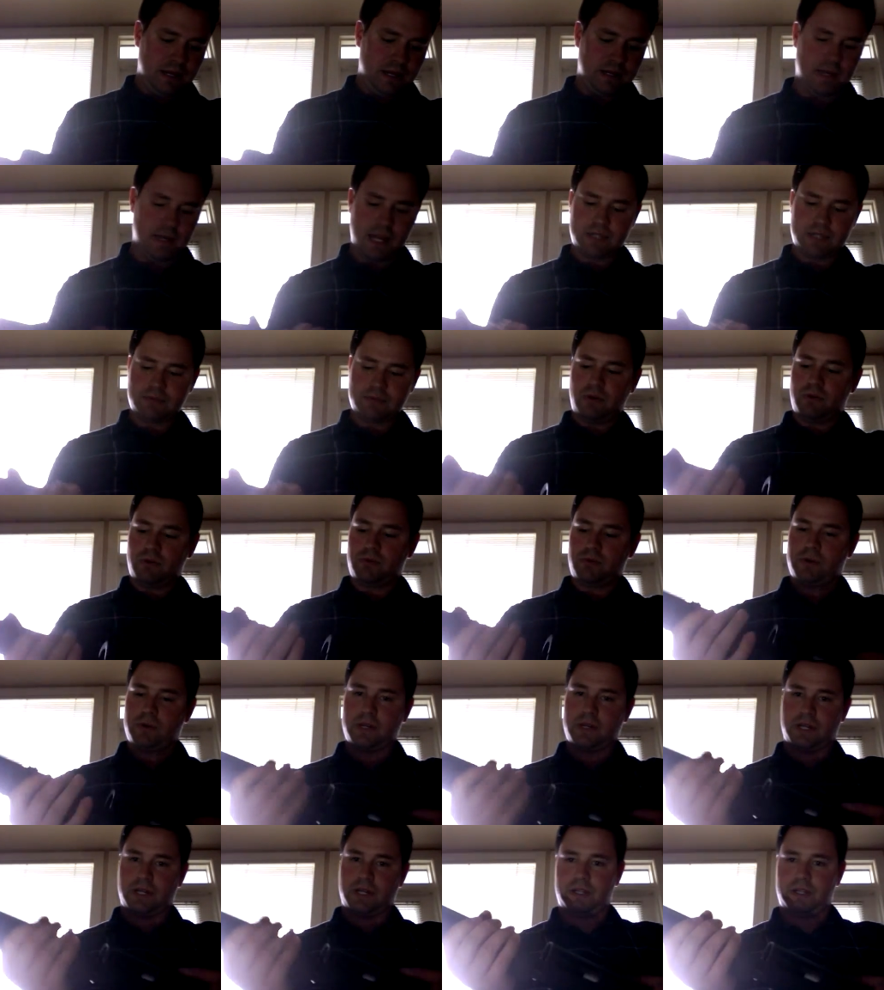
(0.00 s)
Next, what we're
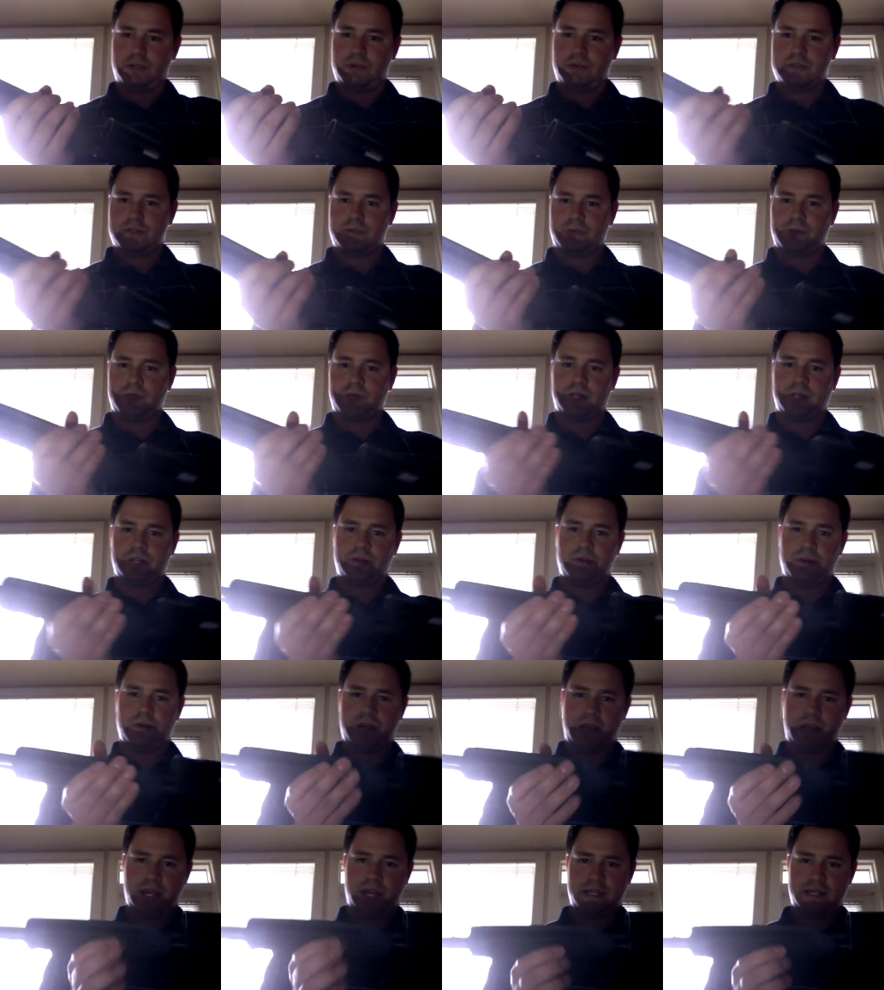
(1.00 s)
going to do is we're going to
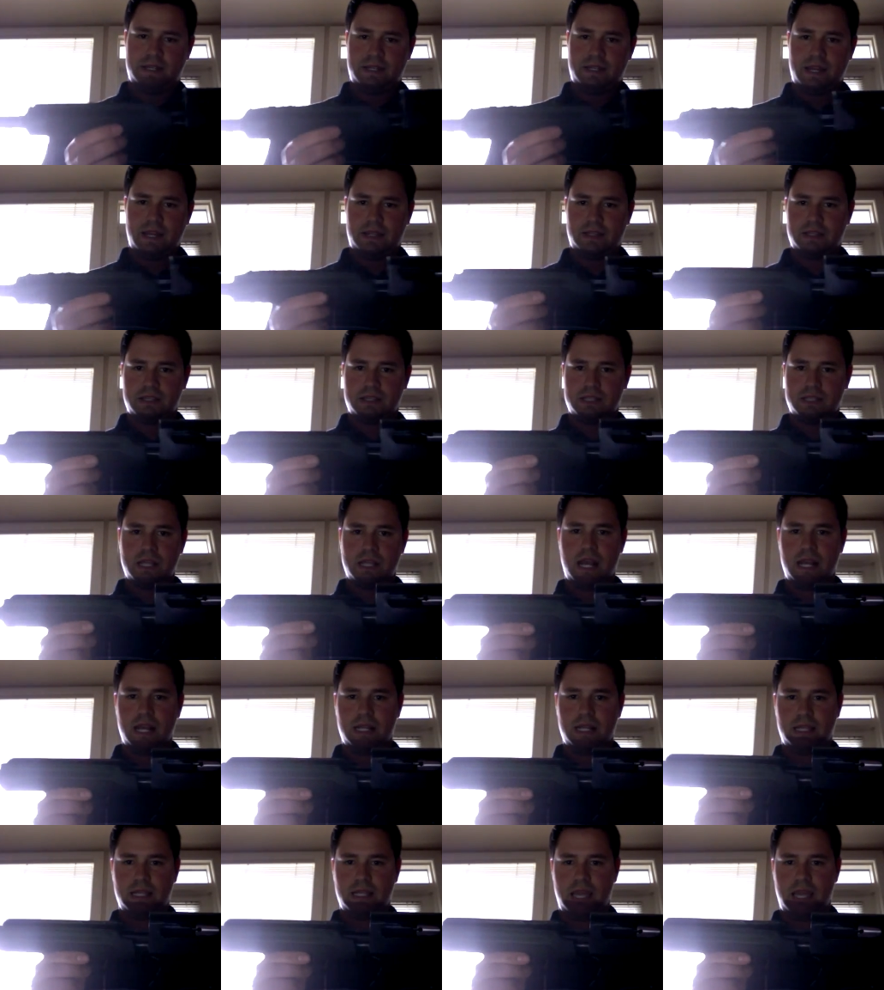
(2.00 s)
go ahead and take the
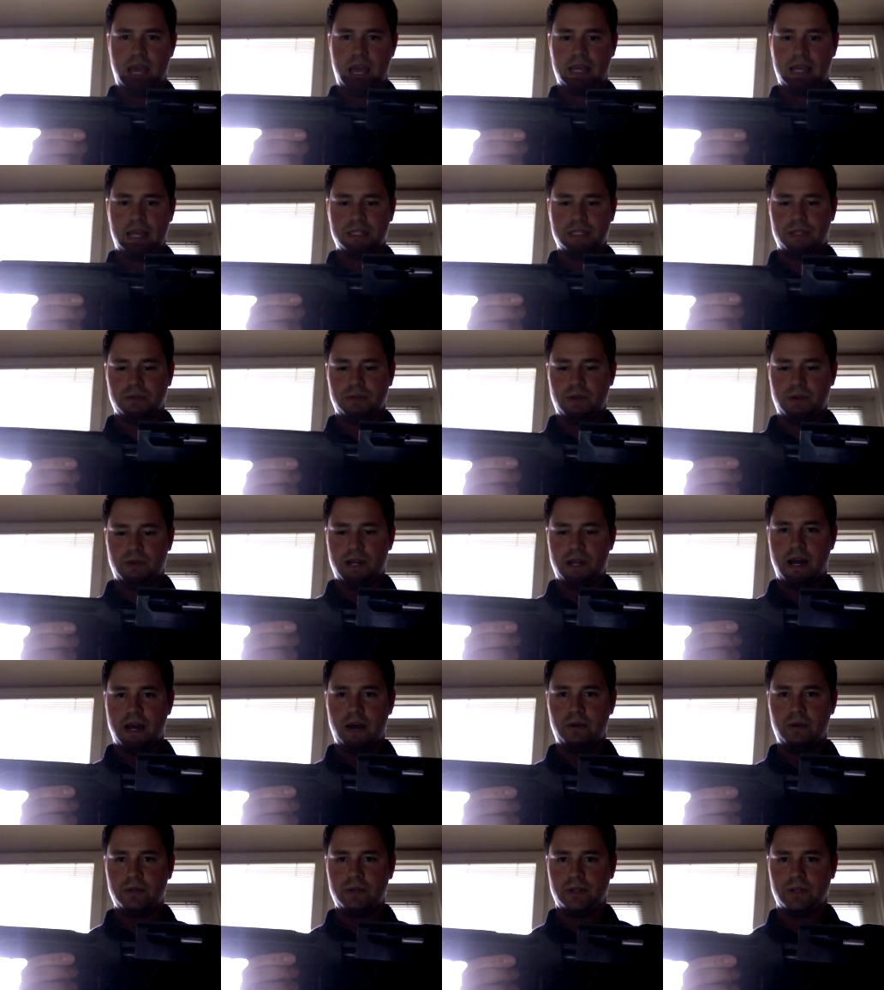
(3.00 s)
slide and the action right out,